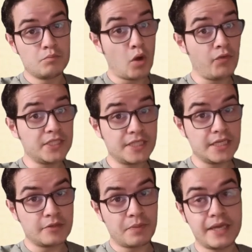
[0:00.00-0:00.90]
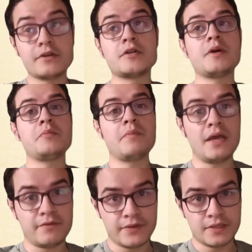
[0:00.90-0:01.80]
Moby-Dick by Herman
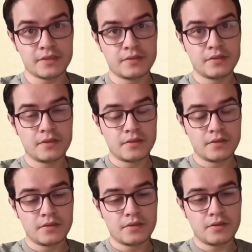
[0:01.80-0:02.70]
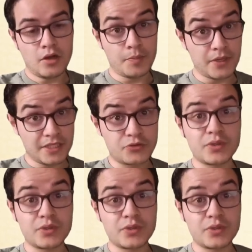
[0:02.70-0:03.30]
Melville. Upon its